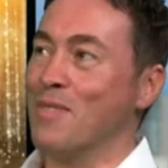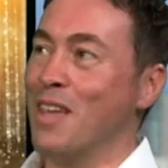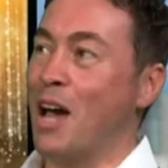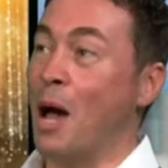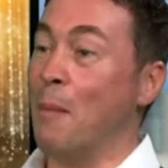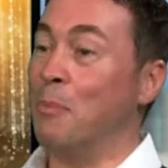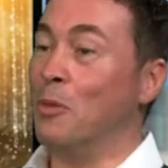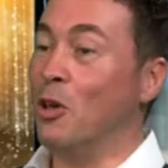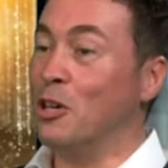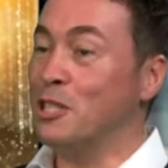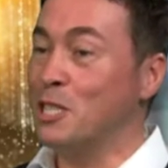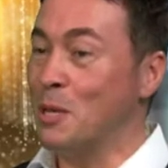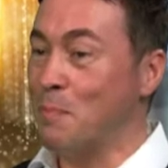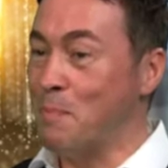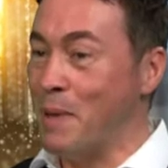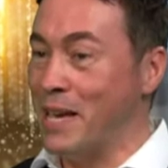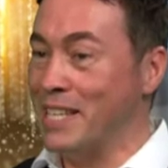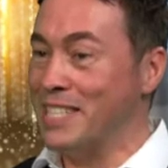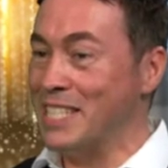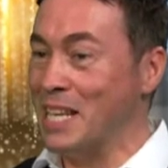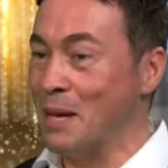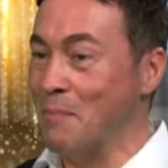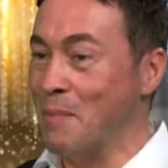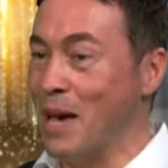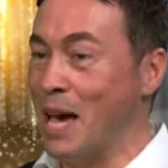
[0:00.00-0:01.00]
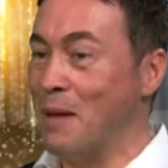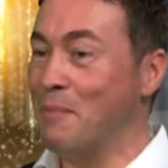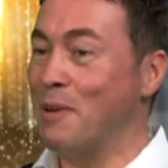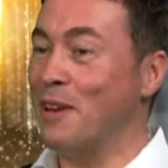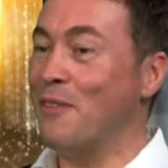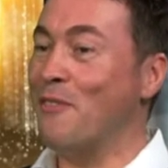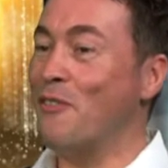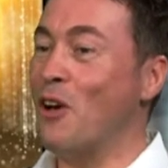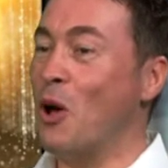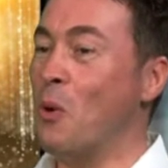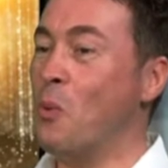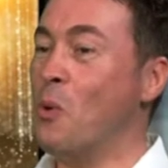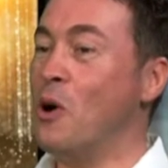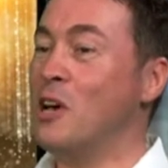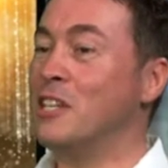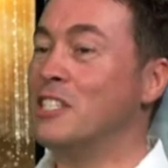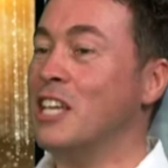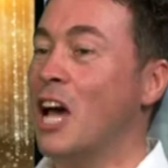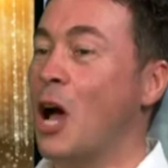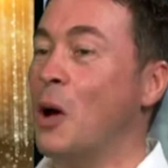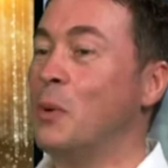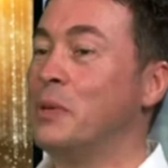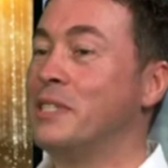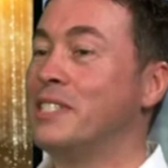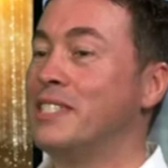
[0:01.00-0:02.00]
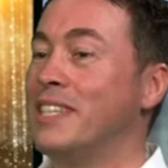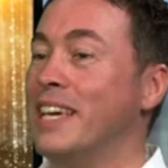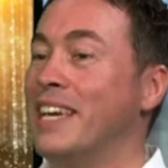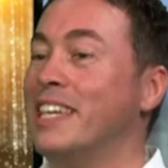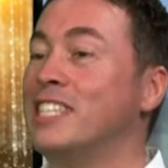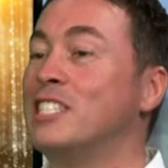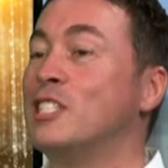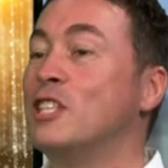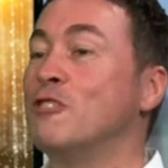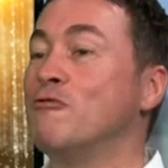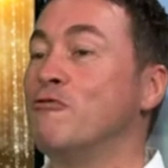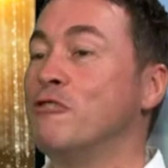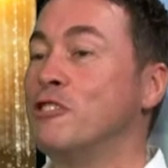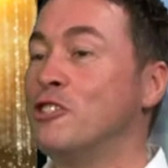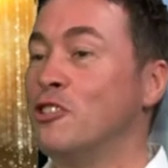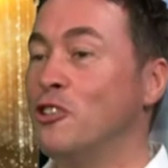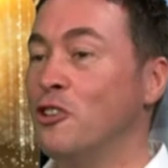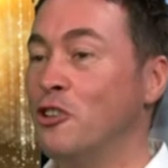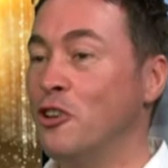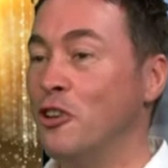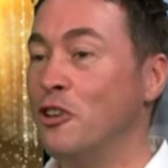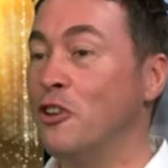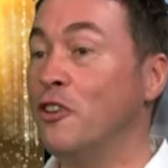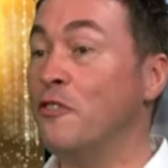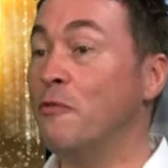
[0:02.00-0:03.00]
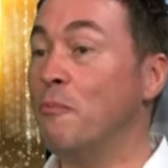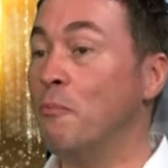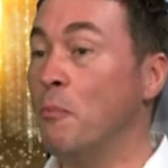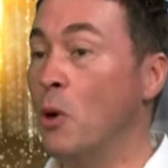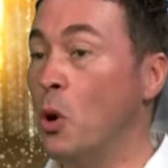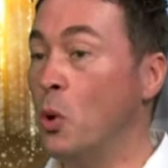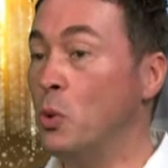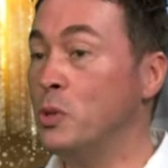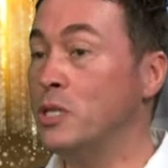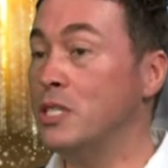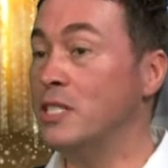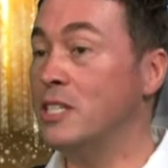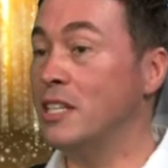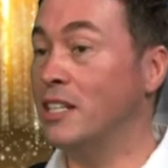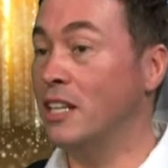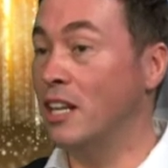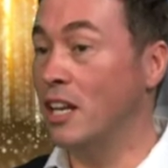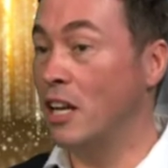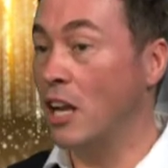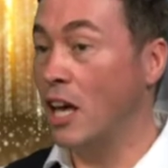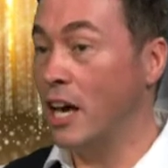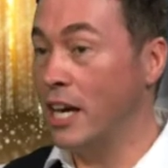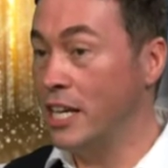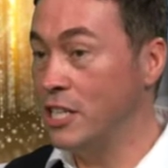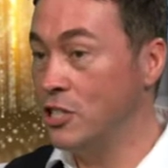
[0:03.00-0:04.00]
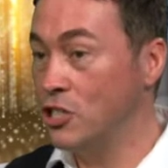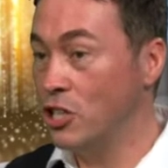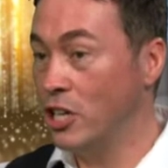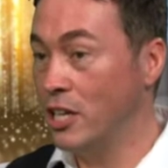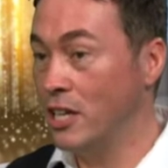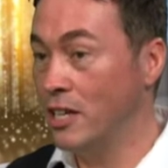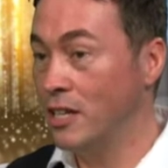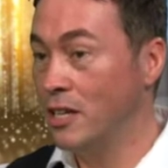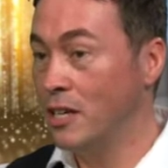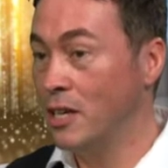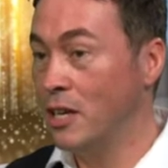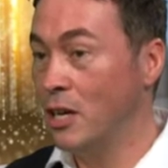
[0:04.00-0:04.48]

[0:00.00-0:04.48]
I'm not a betting man, but if I was, I would say it's the return of Moses and Elijah.